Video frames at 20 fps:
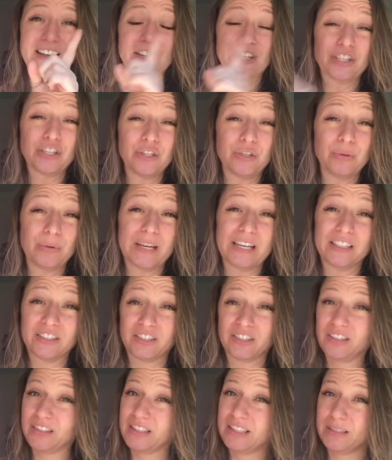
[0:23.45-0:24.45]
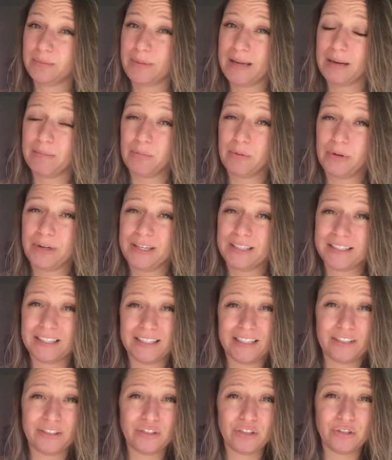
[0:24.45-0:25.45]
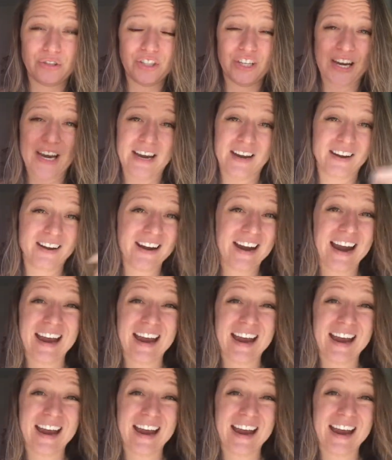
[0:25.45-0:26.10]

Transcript: You insert these bad boys into your hair